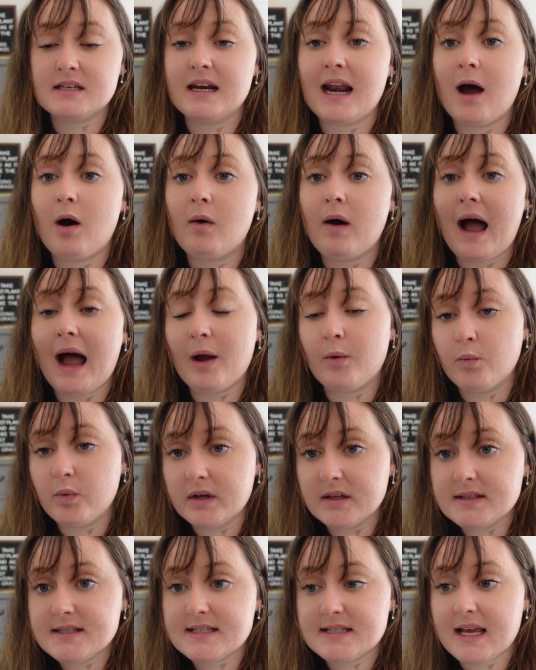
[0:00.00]
Now, I
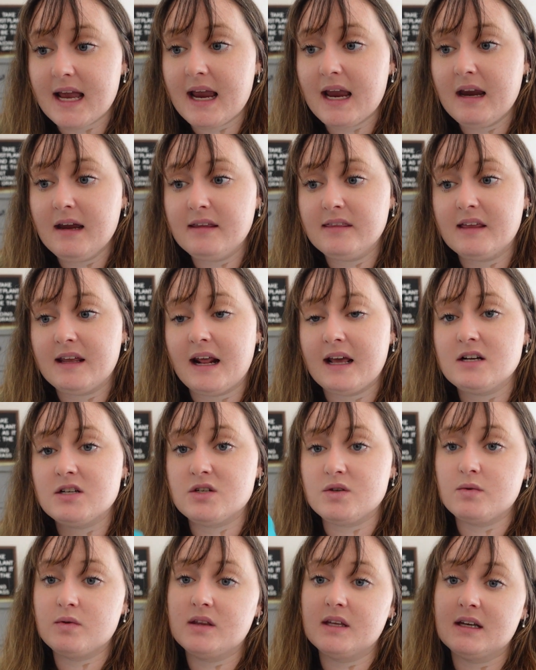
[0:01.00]
will say that I
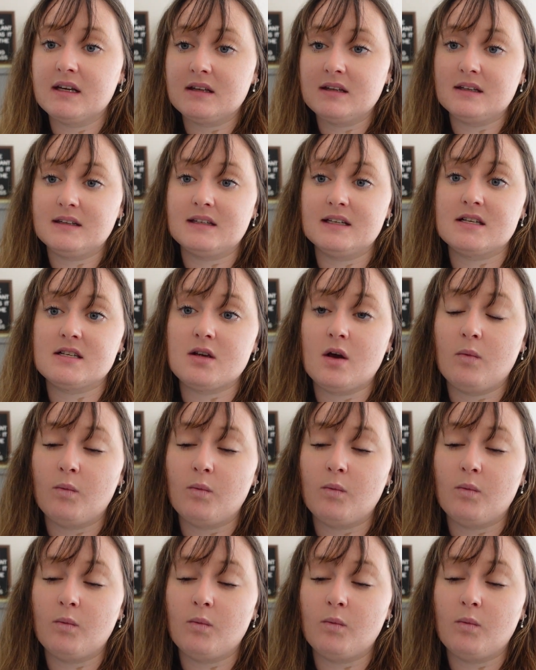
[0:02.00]
do think that this